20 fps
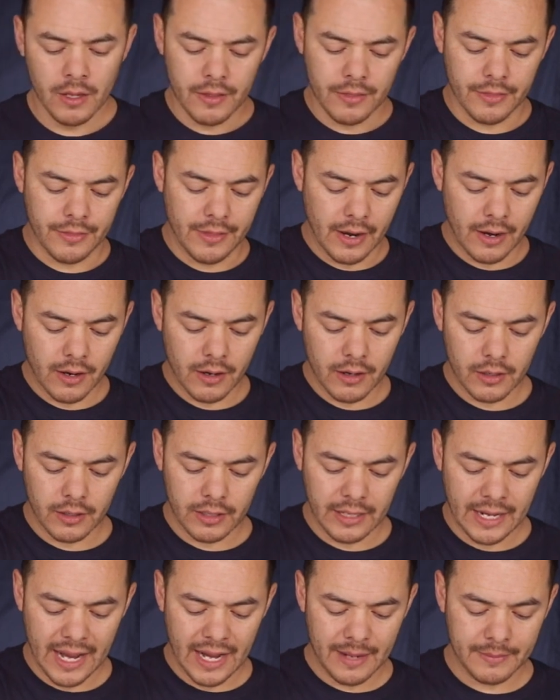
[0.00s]
their
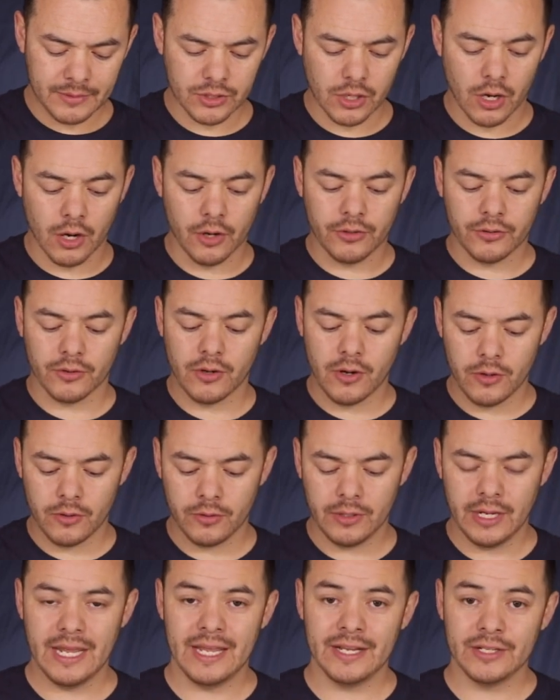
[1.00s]
names are
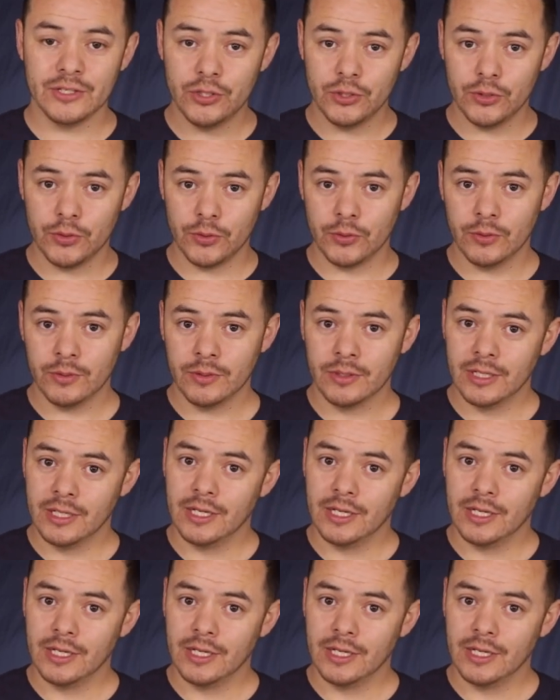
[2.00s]
thrown into